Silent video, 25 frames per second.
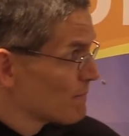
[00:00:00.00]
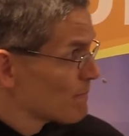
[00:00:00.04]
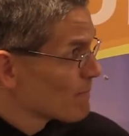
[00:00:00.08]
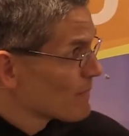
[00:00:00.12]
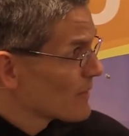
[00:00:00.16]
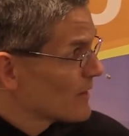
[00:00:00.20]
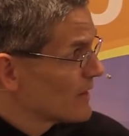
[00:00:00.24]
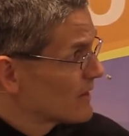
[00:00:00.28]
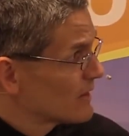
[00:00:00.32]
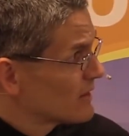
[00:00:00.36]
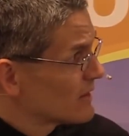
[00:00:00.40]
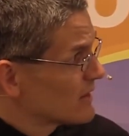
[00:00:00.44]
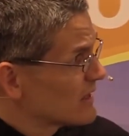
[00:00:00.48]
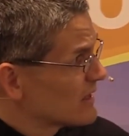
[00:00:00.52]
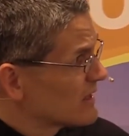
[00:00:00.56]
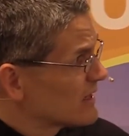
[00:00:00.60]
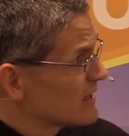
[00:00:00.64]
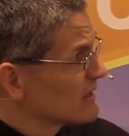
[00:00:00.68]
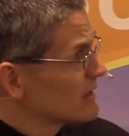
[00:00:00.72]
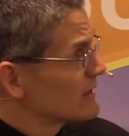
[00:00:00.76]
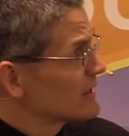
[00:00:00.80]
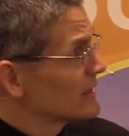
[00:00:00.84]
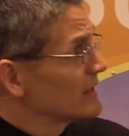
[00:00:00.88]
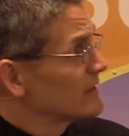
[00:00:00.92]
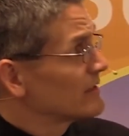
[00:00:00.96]
It can
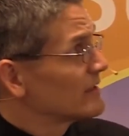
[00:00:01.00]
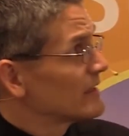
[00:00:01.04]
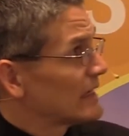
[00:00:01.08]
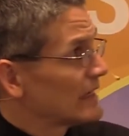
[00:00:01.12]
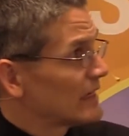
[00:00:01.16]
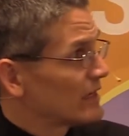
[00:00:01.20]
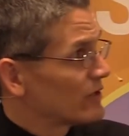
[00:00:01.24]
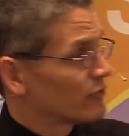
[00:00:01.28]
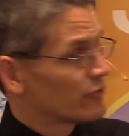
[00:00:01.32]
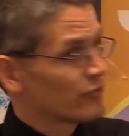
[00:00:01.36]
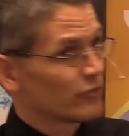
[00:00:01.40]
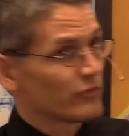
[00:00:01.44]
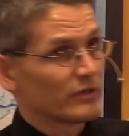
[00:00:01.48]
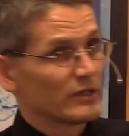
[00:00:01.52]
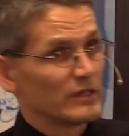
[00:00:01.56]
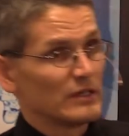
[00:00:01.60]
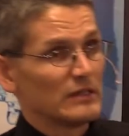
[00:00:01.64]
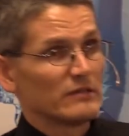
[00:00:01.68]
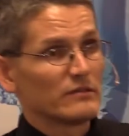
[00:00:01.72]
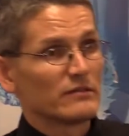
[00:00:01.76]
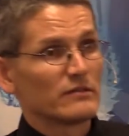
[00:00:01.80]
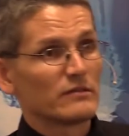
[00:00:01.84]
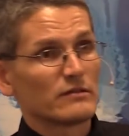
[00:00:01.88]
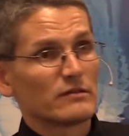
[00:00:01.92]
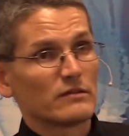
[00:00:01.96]
lead to
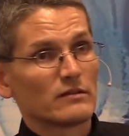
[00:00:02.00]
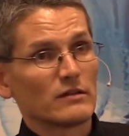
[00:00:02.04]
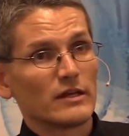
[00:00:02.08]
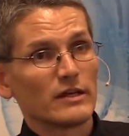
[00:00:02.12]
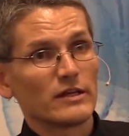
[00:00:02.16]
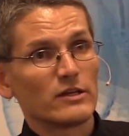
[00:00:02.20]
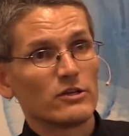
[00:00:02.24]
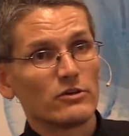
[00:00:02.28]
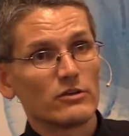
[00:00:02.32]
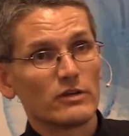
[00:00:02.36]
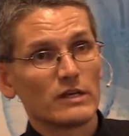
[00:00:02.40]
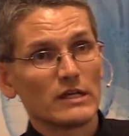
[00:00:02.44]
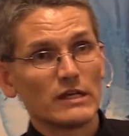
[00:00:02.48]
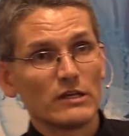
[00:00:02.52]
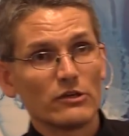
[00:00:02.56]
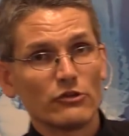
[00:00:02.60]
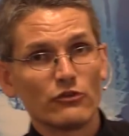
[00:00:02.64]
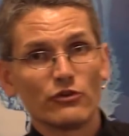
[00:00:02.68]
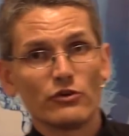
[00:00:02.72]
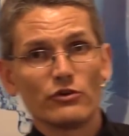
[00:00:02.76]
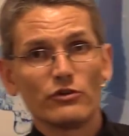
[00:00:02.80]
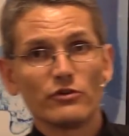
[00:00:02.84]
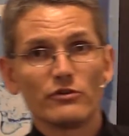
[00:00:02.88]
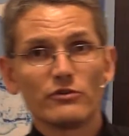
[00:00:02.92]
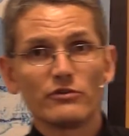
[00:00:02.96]
injuries, like you can
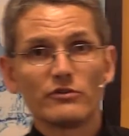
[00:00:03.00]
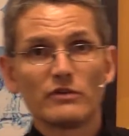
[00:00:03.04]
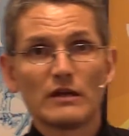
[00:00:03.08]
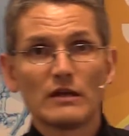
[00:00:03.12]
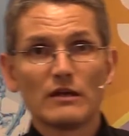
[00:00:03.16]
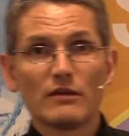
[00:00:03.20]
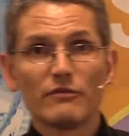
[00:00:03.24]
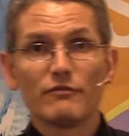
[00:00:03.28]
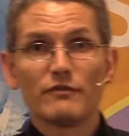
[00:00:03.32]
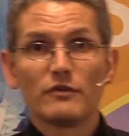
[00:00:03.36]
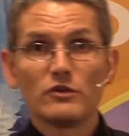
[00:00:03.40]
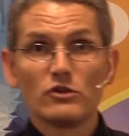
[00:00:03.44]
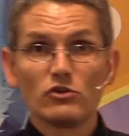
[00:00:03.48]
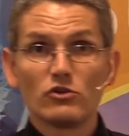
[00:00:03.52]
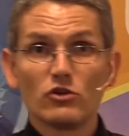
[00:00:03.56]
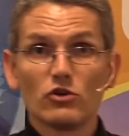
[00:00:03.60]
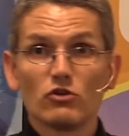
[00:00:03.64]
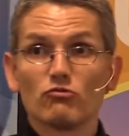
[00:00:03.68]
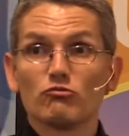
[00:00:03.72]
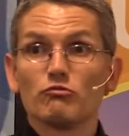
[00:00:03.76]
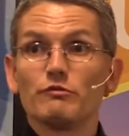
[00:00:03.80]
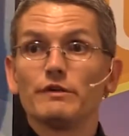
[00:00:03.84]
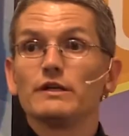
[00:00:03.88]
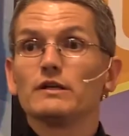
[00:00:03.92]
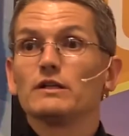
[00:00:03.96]
injure yourself and you don't
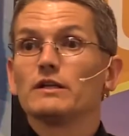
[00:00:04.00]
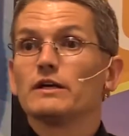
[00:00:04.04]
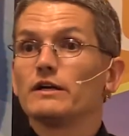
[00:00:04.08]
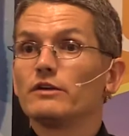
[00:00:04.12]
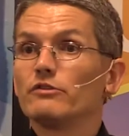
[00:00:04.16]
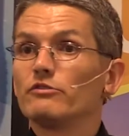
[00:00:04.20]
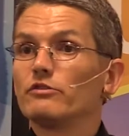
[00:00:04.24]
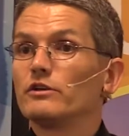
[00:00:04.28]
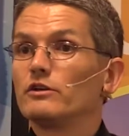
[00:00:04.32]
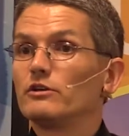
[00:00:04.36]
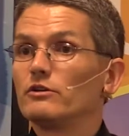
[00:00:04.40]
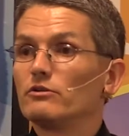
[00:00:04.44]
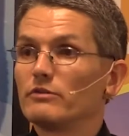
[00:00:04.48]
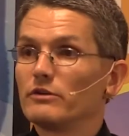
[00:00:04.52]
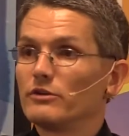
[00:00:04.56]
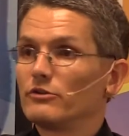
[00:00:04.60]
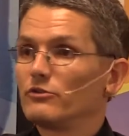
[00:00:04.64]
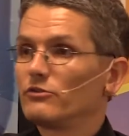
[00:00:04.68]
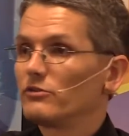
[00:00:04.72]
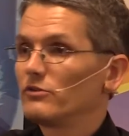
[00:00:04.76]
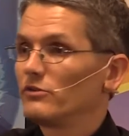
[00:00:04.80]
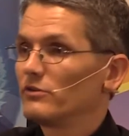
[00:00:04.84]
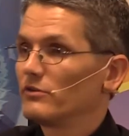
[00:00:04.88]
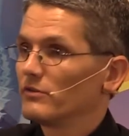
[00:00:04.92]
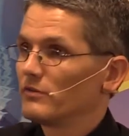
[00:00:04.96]
realize that you
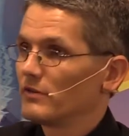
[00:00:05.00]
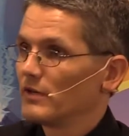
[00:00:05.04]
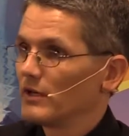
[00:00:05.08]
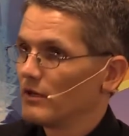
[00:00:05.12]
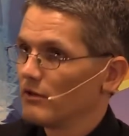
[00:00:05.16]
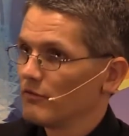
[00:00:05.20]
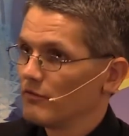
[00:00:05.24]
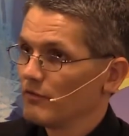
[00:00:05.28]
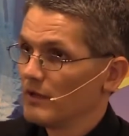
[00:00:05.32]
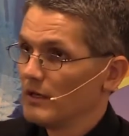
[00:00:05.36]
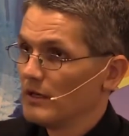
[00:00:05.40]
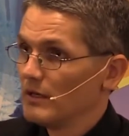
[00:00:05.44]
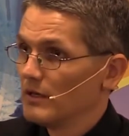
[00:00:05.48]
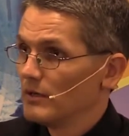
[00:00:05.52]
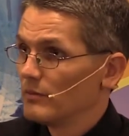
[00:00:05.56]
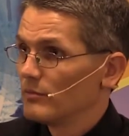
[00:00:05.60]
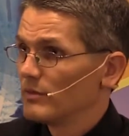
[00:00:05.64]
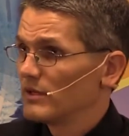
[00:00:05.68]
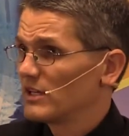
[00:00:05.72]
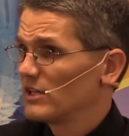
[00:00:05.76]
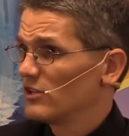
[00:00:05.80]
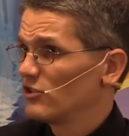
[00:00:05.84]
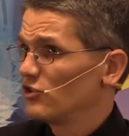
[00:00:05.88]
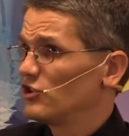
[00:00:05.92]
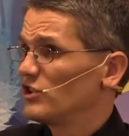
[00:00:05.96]
injured yourself
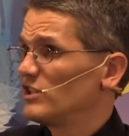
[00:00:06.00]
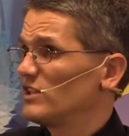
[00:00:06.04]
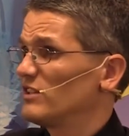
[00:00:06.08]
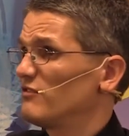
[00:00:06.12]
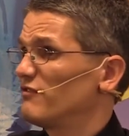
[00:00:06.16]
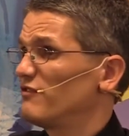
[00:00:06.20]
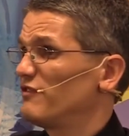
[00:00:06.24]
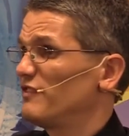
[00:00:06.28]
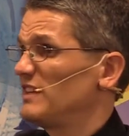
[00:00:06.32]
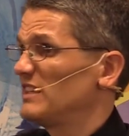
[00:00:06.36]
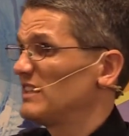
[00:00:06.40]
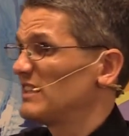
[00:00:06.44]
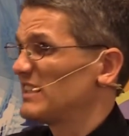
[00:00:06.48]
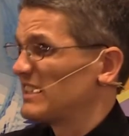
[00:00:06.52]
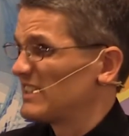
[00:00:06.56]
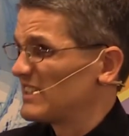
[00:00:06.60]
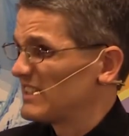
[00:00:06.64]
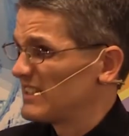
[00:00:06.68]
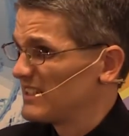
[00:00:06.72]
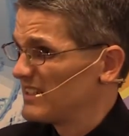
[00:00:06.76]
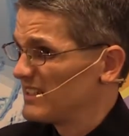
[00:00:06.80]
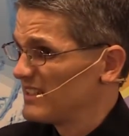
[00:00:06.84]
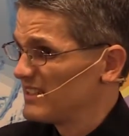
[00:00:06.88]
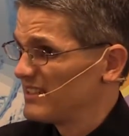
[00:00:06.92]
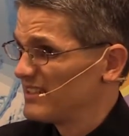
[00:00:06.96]
because you didn't feel it.
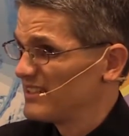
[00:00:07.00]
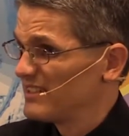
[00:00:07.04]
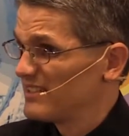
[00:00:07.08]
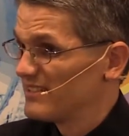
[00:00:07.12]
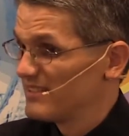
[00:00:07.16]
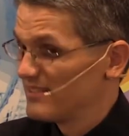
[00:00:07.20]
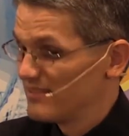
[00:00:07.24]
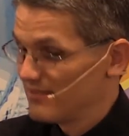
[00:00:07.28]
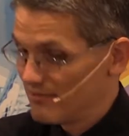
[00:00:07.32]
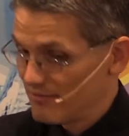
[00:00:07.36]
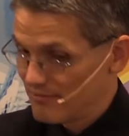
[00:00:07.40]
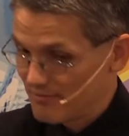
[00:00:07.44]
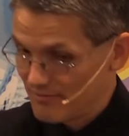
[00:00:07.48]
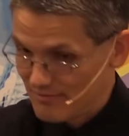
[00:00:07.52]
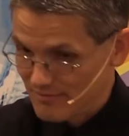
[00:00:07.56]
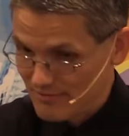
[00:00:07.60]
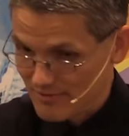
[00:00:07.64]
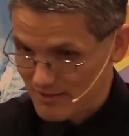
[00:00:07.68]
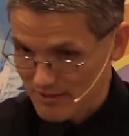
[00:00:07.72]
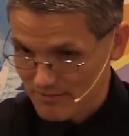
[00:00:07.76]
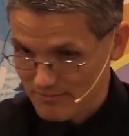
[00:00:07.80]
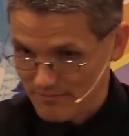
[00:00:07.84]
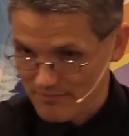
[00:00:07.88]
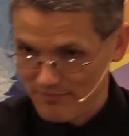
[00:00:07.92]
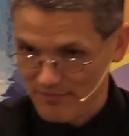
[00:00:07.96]

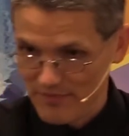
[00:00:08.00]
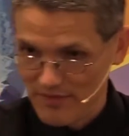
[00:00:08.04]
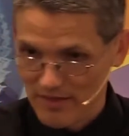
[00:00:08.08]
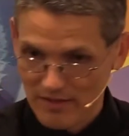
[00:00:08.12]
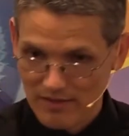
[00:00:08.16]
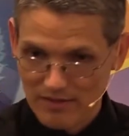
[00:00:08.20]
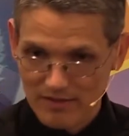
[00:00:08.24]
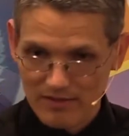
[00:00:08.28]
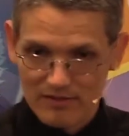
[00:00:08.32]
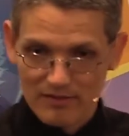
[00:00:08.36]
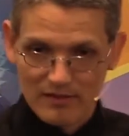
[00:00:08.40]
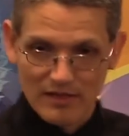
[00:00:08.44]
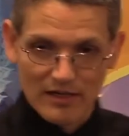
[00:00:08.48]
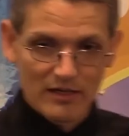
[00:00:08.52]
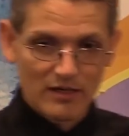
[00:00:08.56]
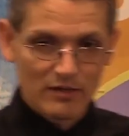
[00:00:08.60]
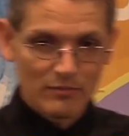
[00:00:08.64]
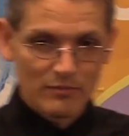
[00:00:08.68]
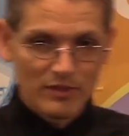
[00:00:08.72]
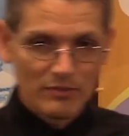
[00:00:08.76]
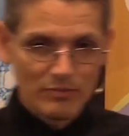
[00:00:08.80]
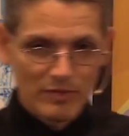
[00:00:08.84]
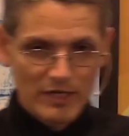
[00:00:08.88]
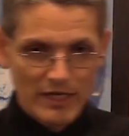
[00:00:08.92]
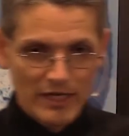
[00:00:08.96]
Right? That can
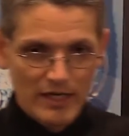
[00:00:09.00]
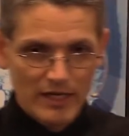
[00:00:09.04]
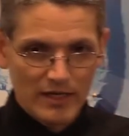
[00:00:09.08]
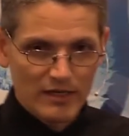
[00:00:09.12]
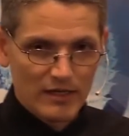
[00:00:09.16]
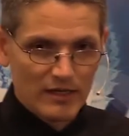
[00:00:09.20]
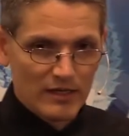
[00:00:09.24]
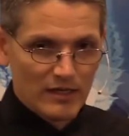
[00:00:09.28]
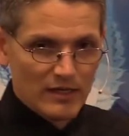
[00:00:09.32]
be bad,